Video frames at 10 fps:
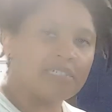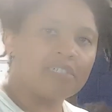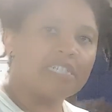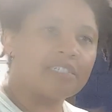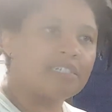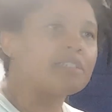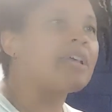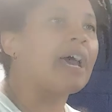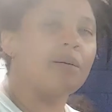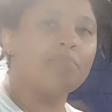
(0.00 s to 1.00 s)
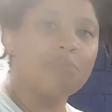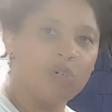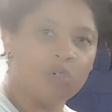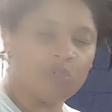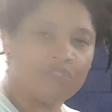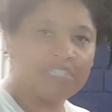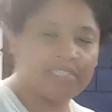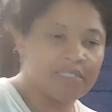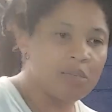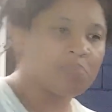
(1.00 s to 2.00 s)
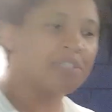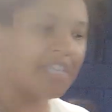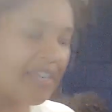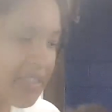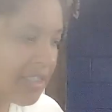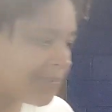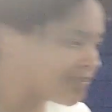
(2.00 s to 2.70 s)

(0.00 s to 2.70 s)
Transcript: It's not a move. This is a particular